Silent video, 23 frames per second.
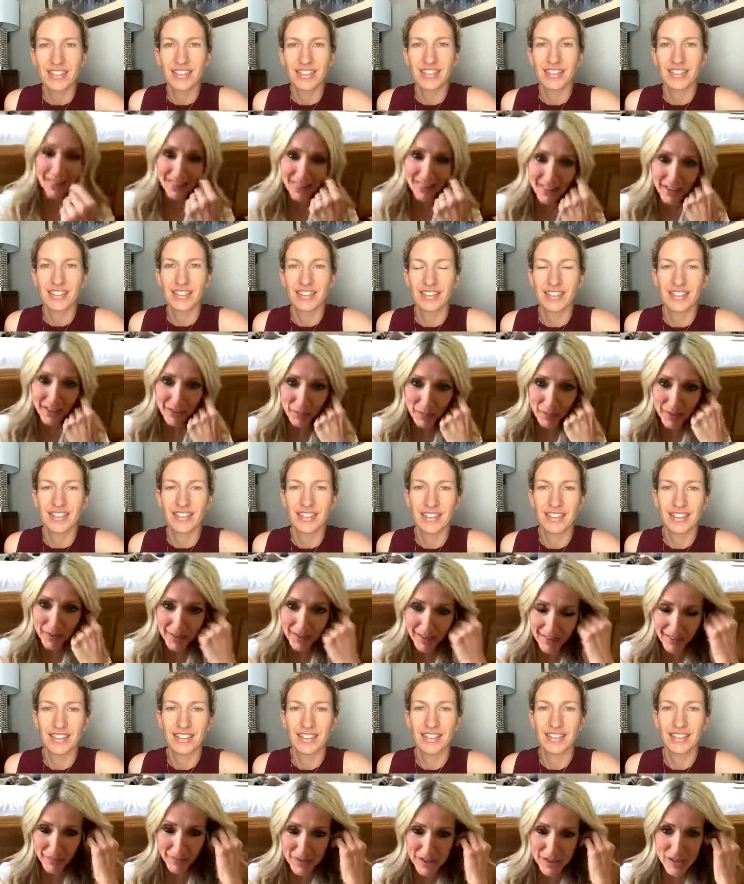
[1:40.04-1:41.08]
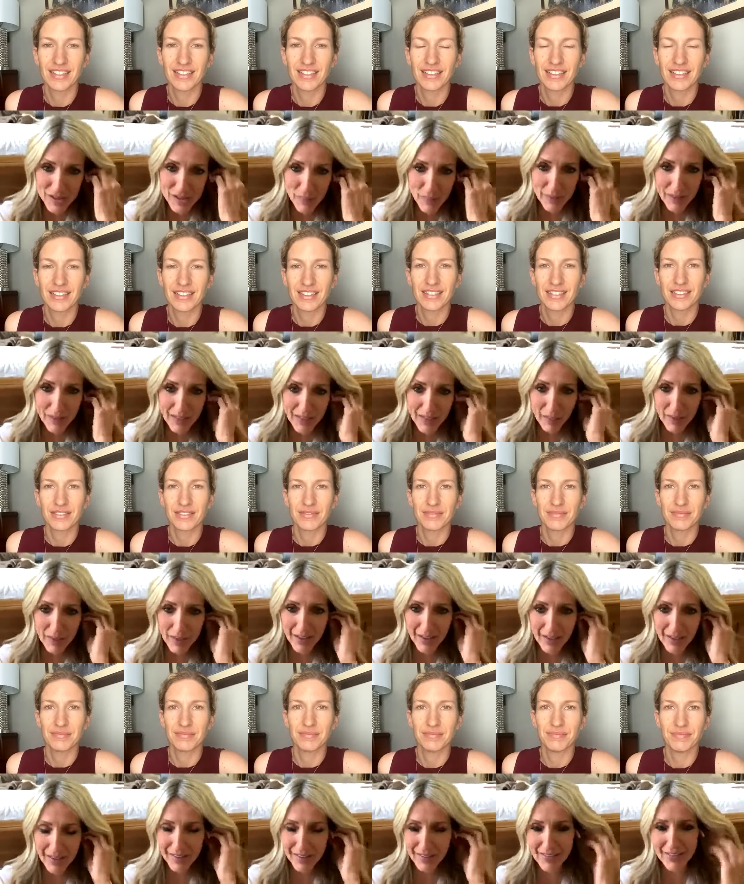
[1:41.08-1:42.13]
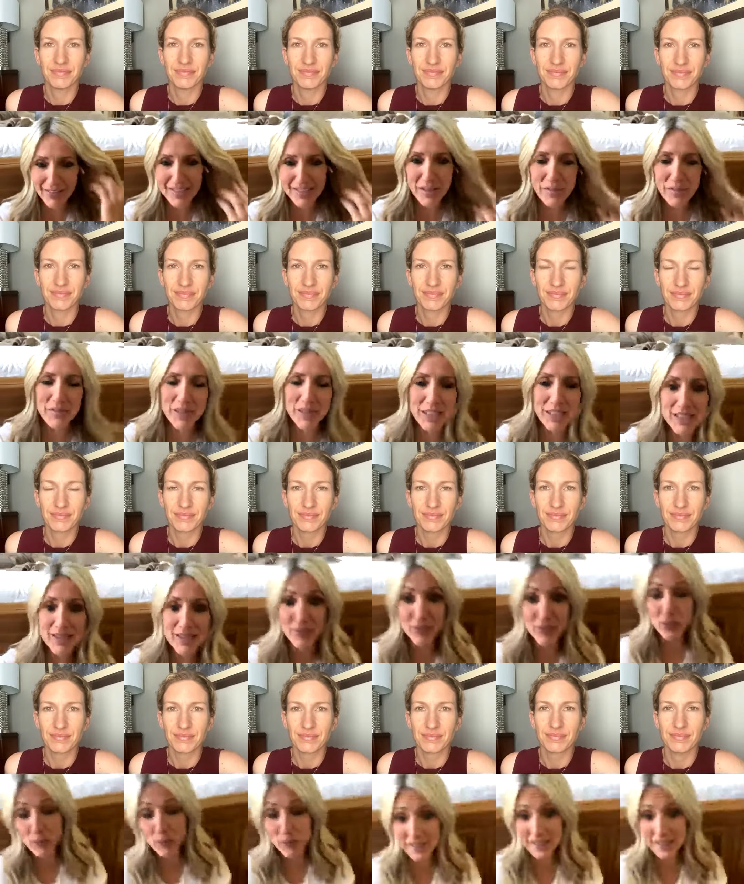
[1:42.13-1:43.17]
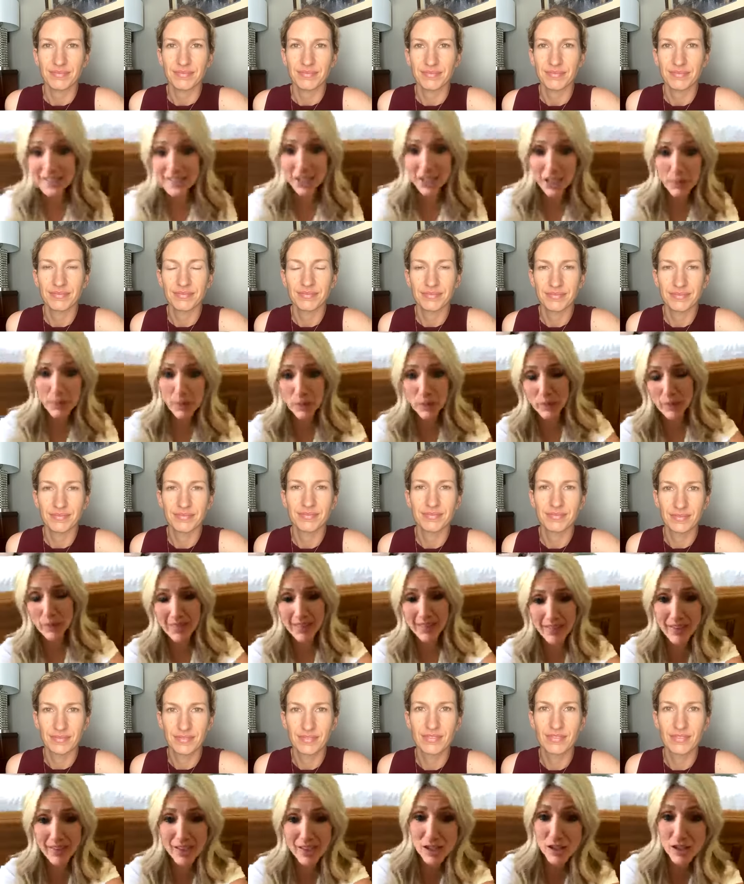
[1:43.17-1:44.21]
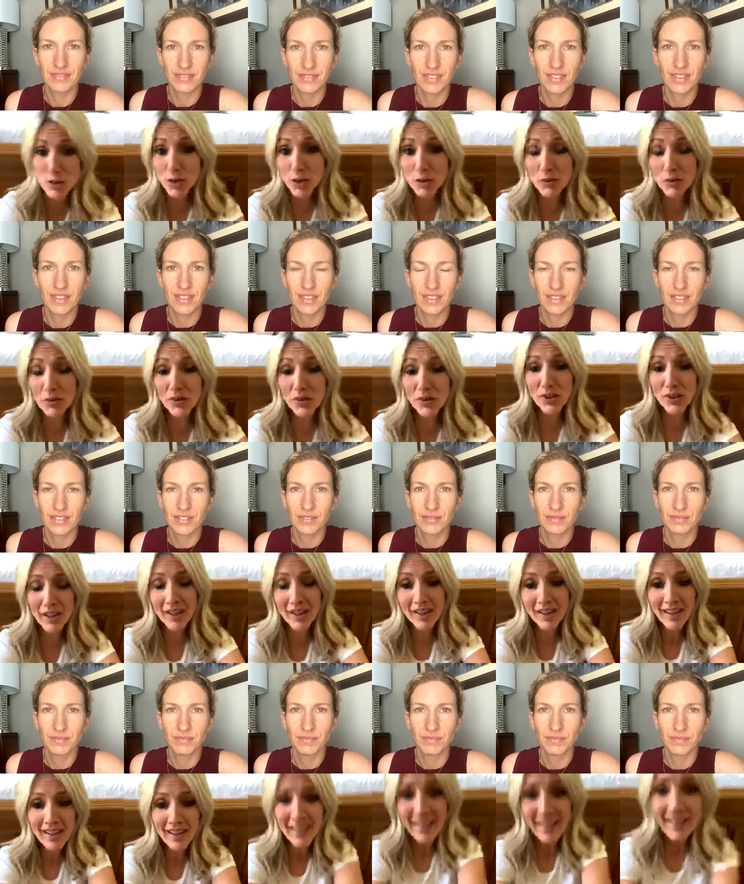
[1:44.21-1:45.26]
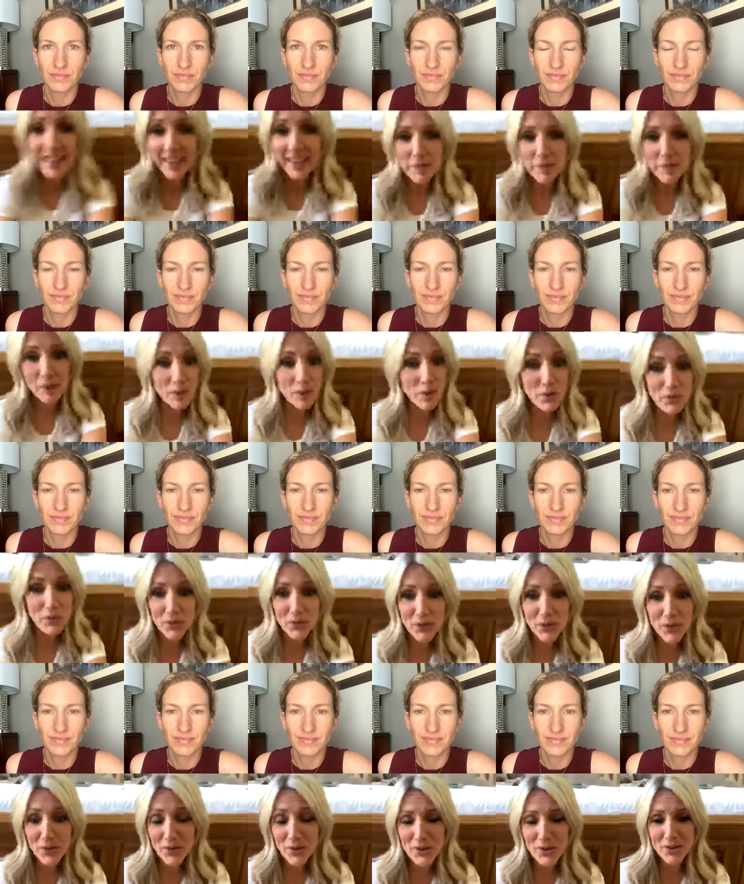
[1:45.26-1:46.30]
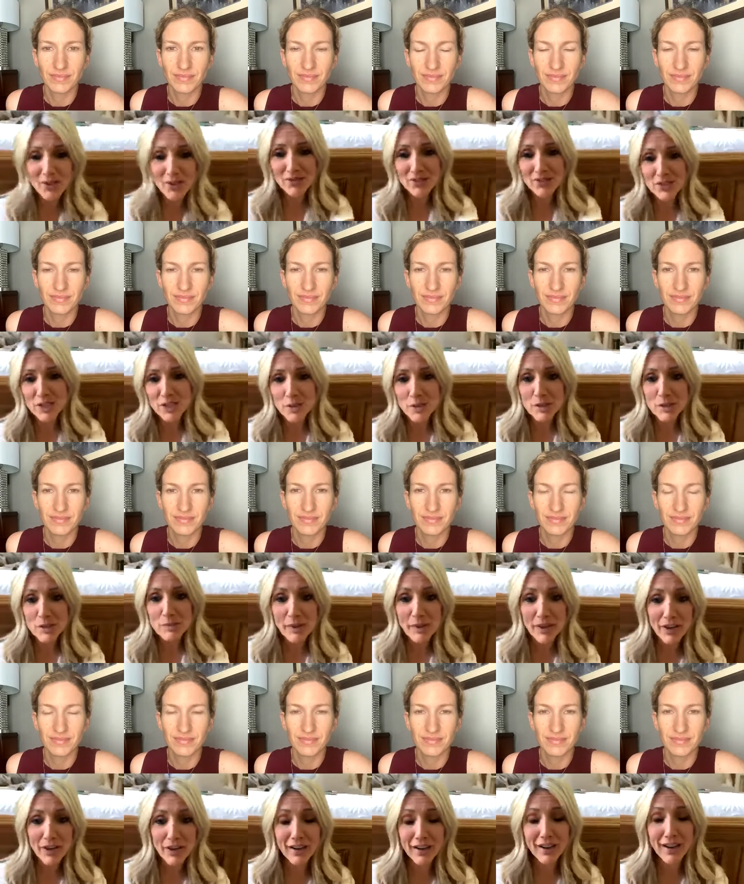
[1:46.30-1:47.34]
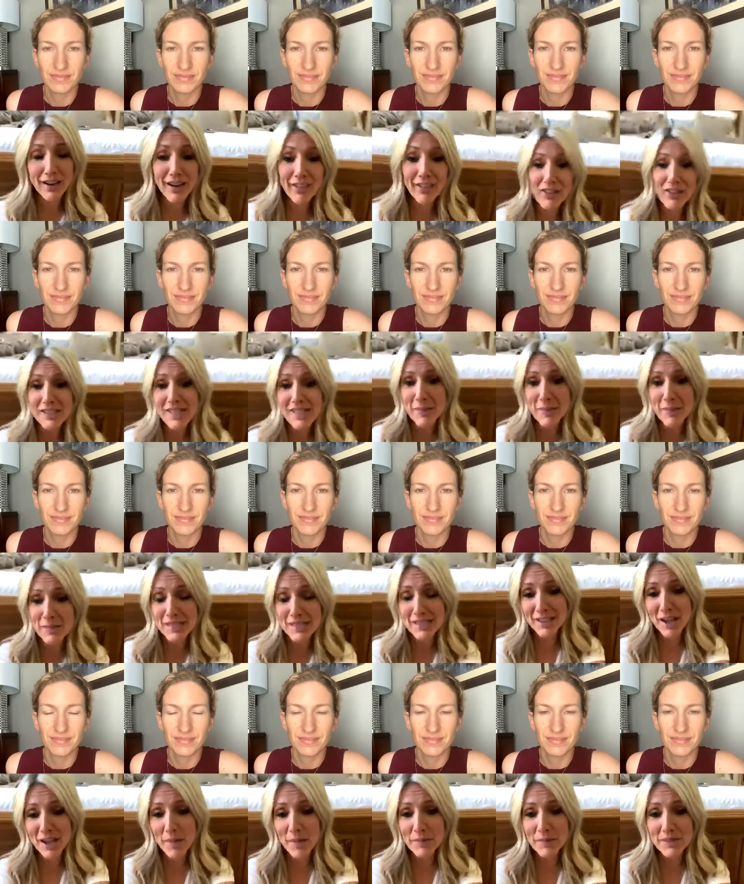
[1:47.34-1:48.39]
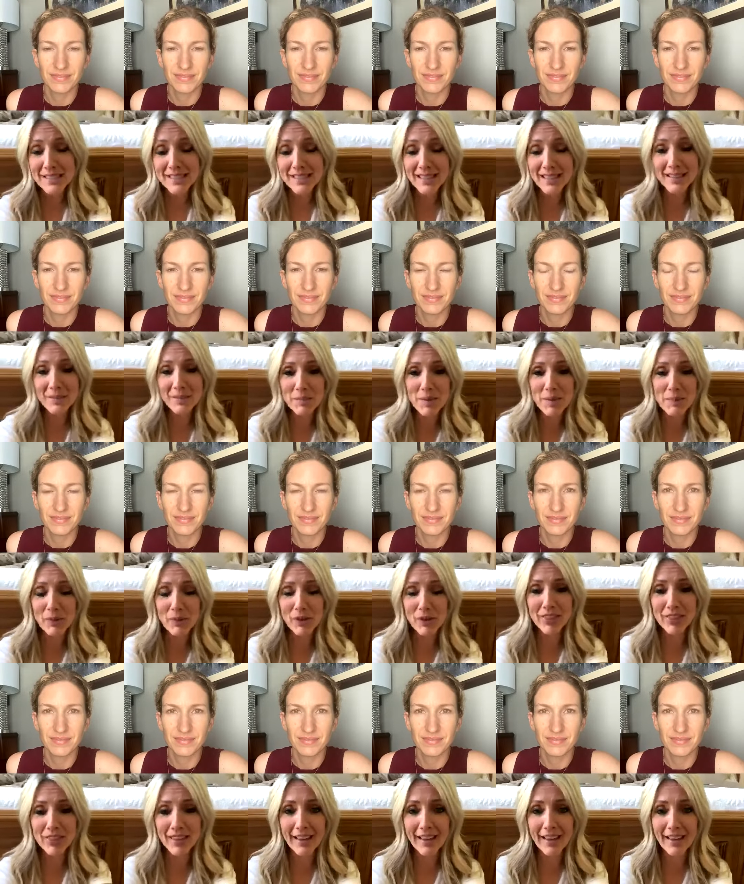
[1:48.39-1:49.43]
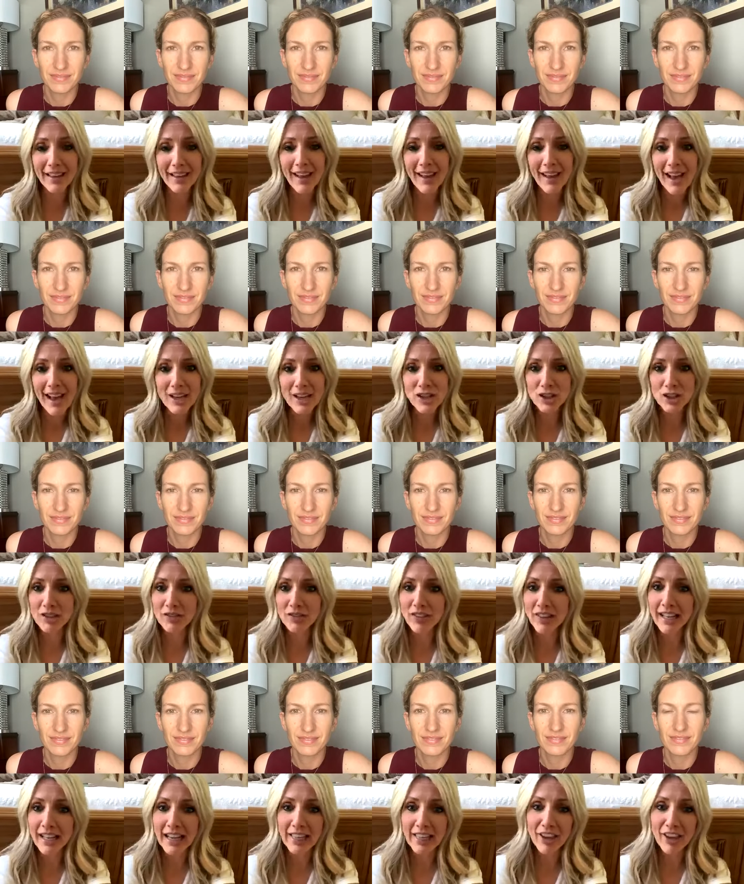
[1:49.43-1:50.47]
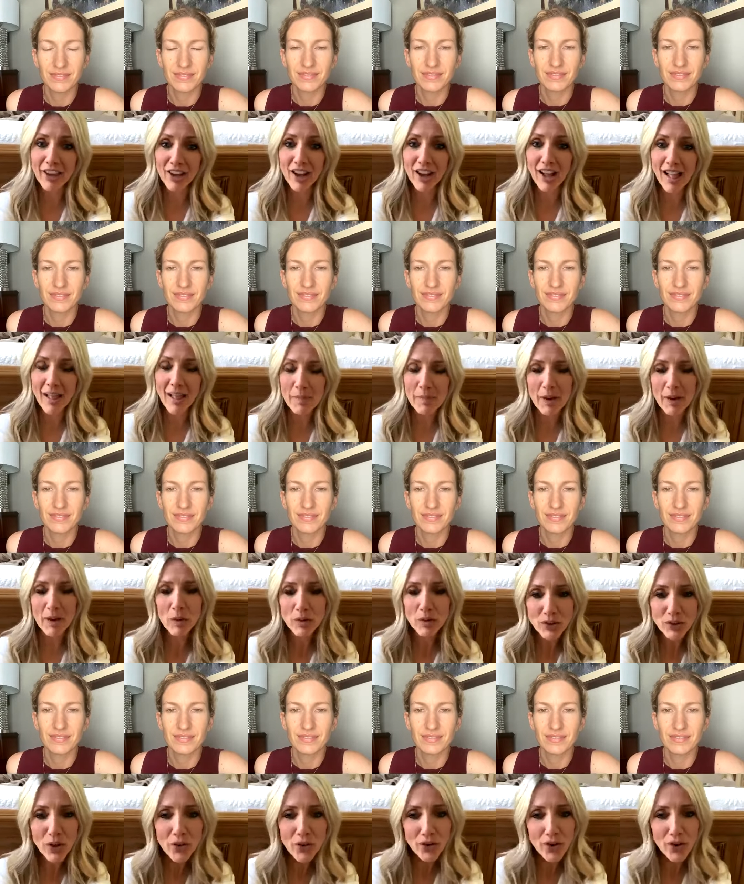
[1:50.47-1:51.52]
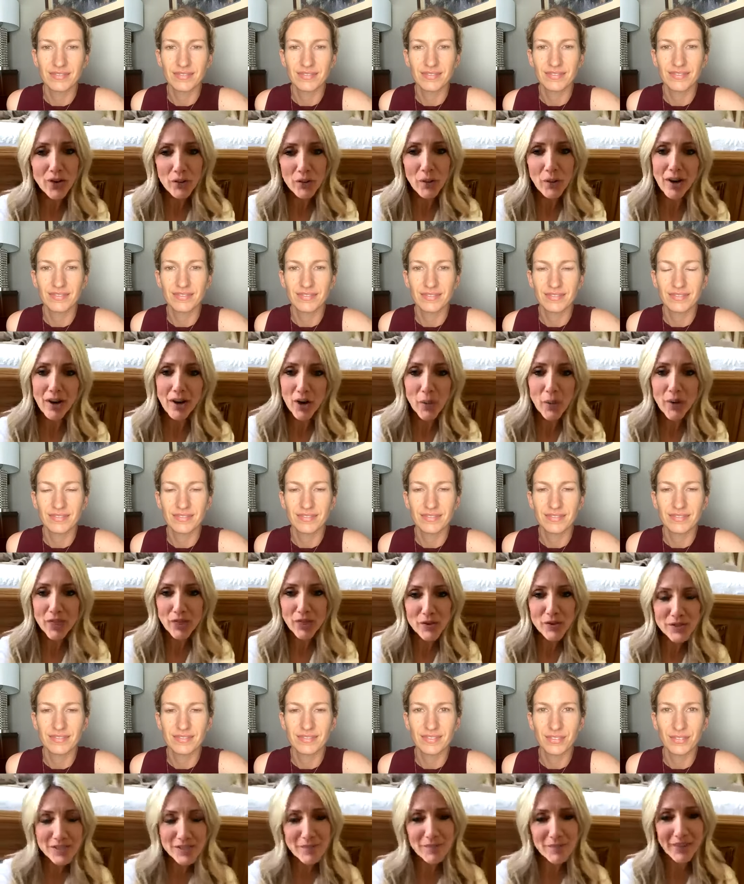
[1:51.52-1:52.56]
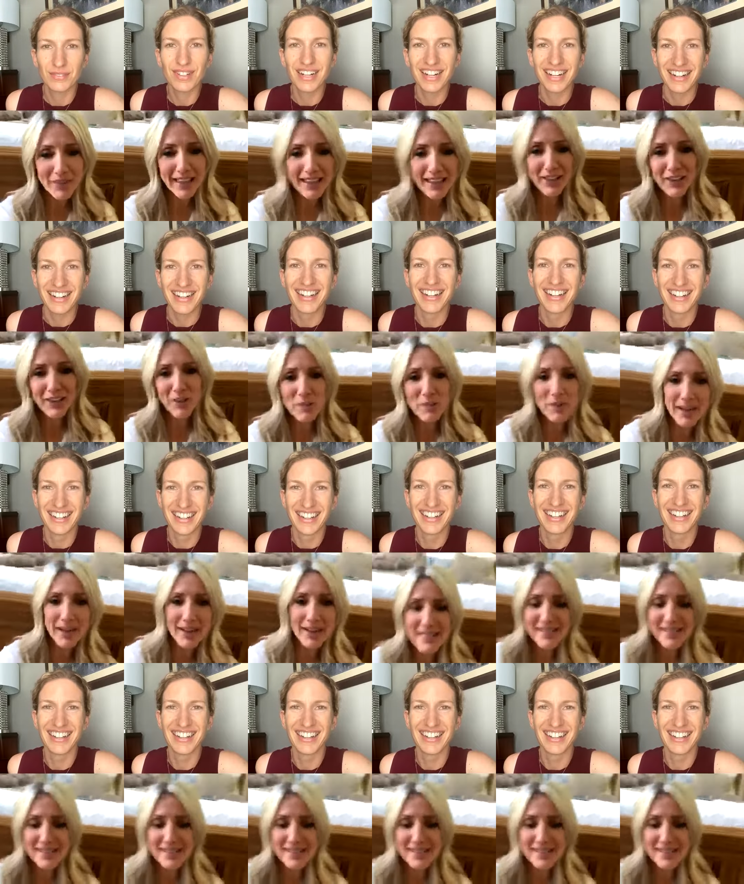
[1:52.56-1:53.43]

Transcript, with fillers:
Speaker 1: that we we swing. We some things feel really terrible, and we think that it's normal, and I'm like, oh, no, no, you can feel so much better. Other times it's the opposite. People think I shouldn't feel anything at all. I'm like, oh, no, no, you are going through something, right. you know, but it's,